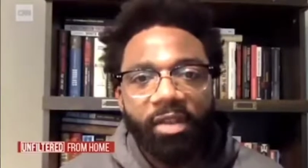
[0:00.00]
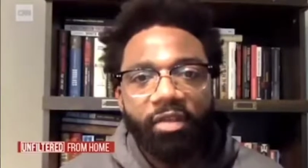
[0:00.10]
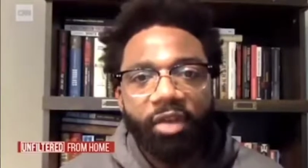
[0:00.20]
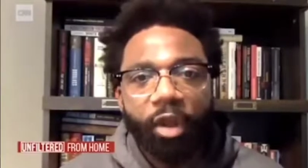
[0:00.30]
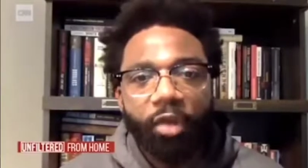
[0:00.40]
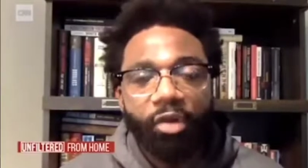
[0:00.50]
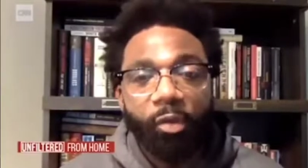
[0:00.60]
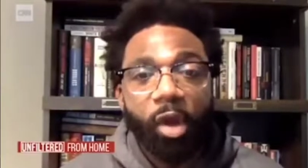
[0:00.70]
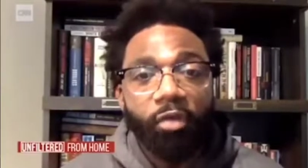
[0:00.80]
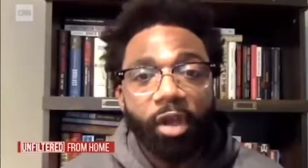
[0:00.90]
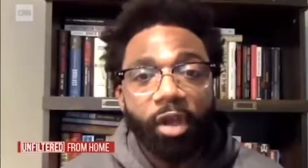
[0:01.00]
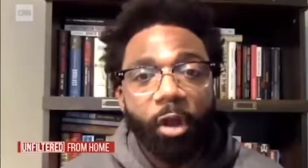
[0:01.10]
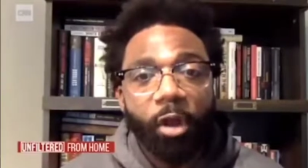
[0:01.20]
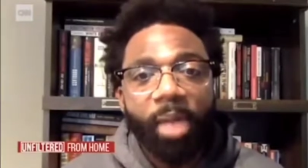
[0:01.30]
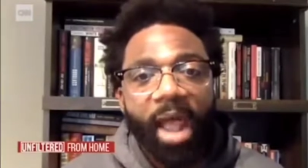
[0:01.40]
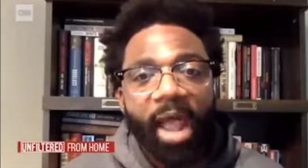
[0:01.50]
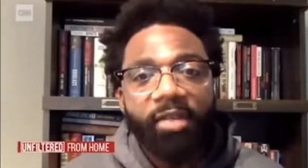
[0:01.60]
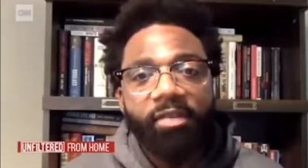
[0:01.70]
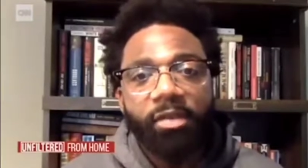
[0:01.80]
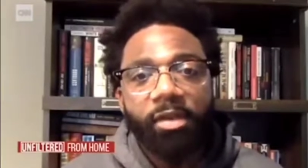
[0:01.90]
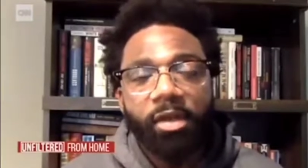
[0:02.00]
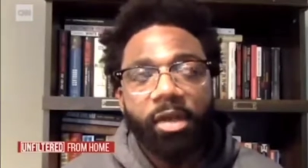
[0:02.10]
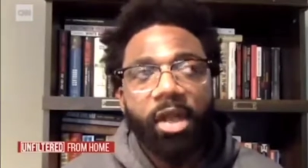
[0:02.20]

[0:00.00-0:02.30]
in this country. We overlooked our past.